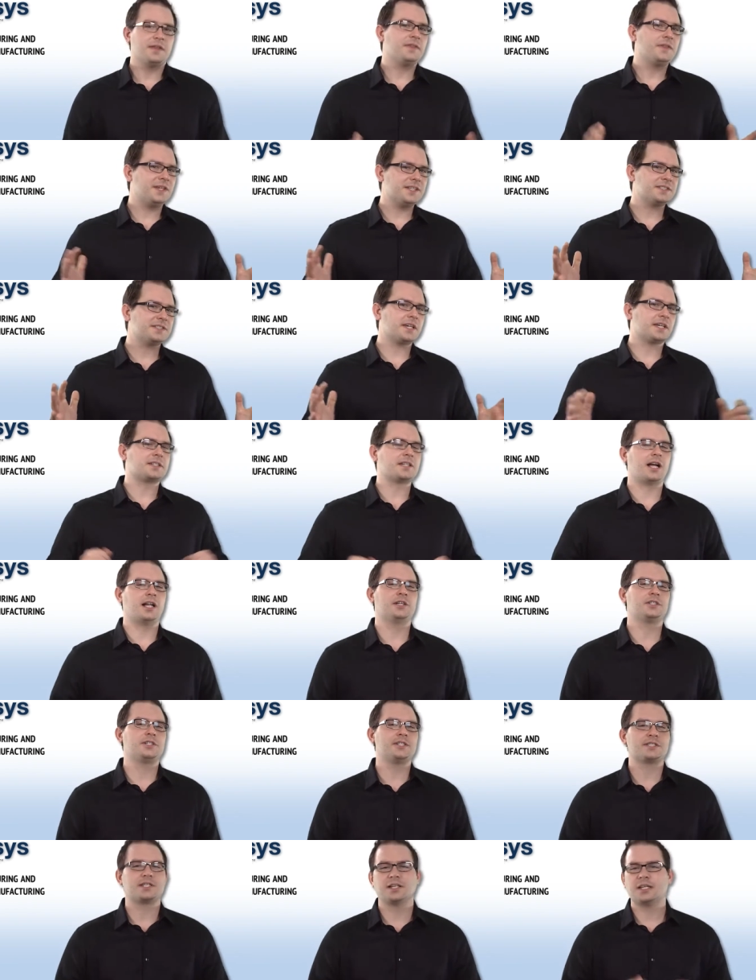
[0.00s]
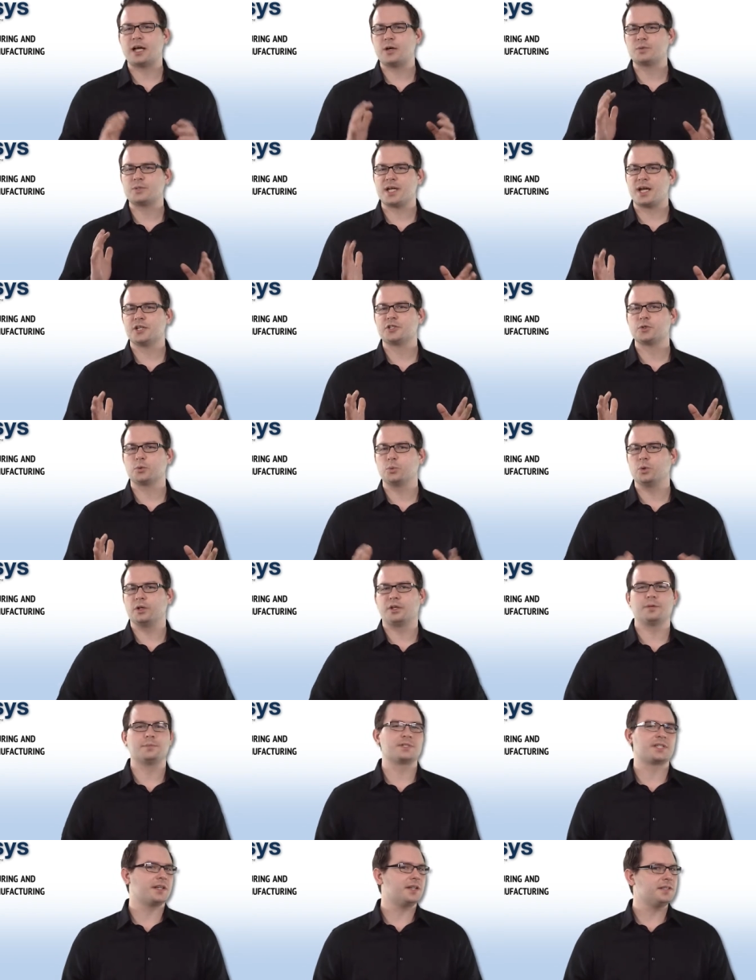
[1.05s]
These technologies allow Dr.
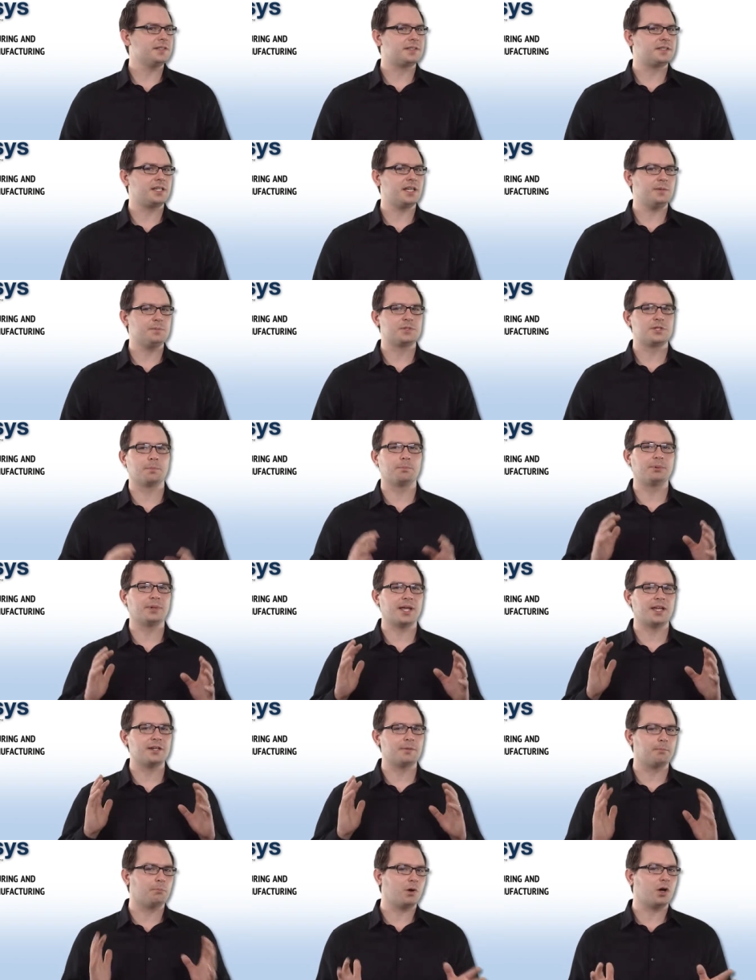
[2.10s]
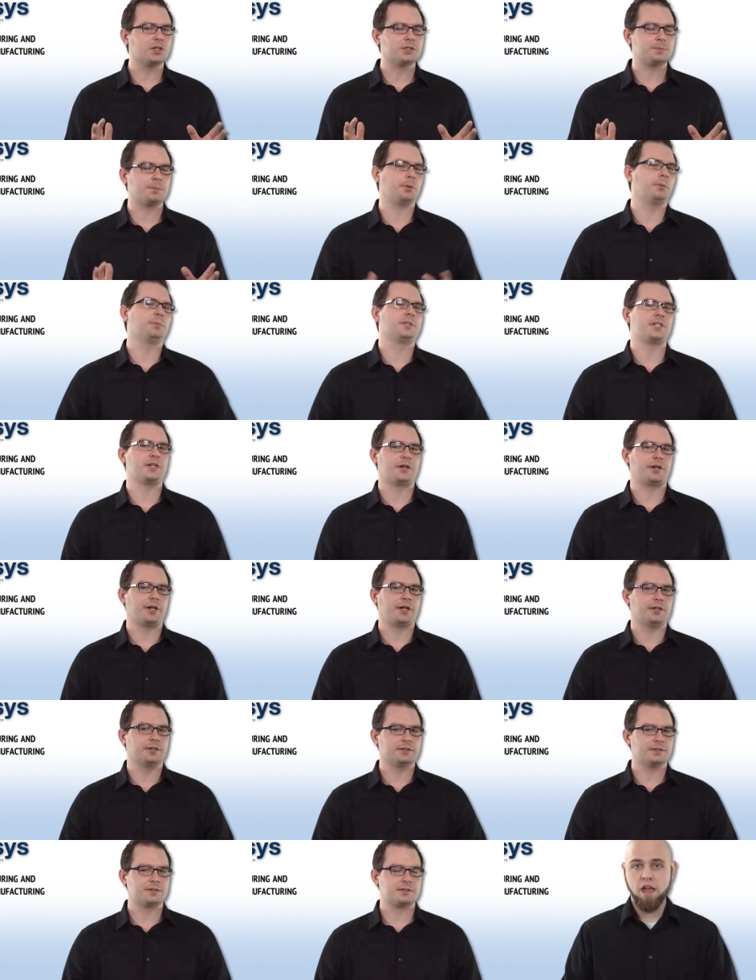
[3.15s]
Williams and his team to blend multiple
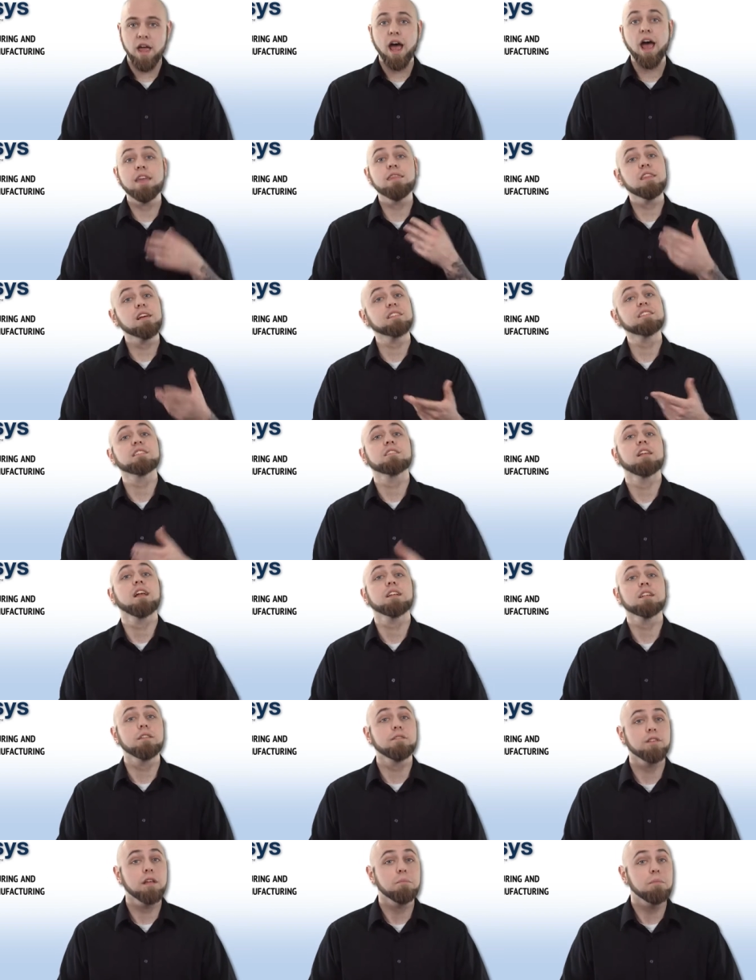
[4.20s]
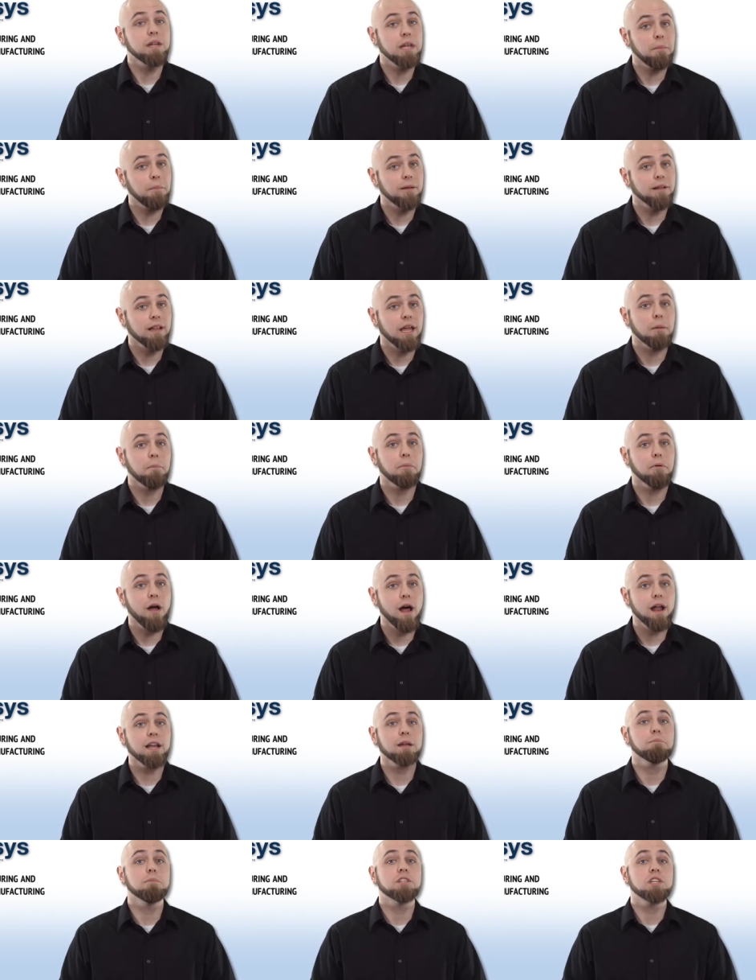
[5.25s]
materials and thus selectively manipulate
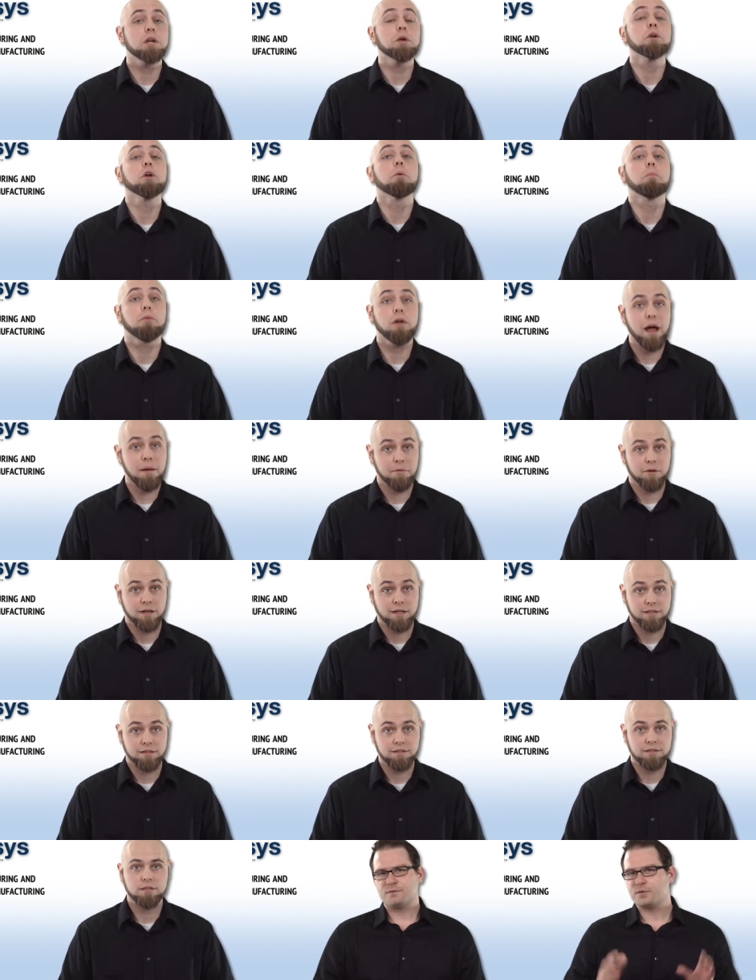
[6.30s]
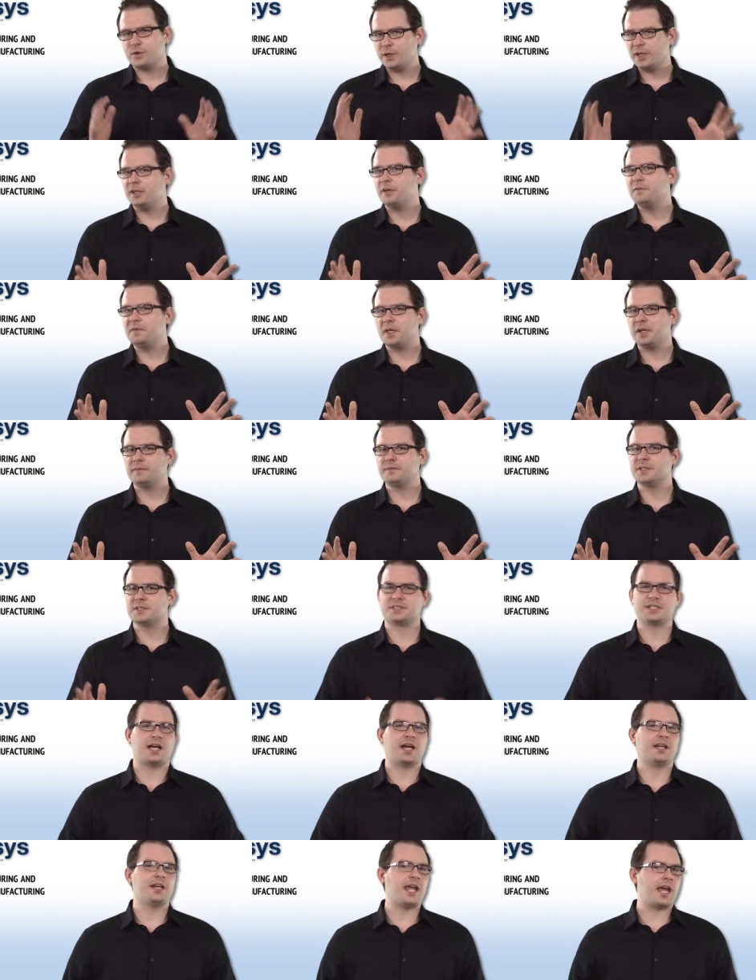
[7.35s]
product material properties for innovative
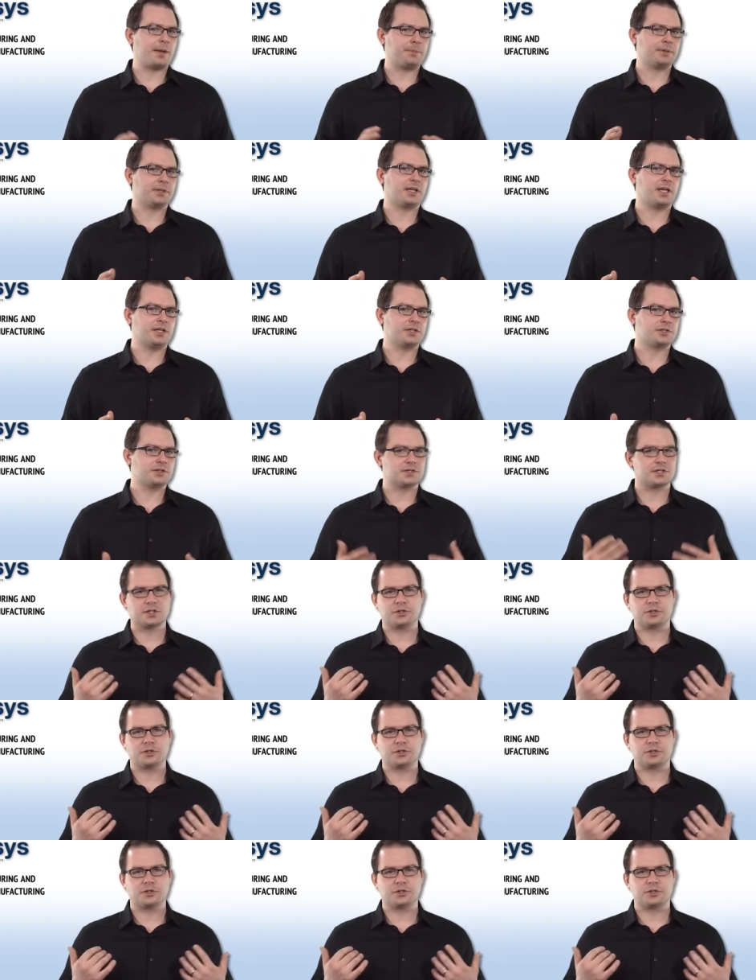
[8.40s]
design applications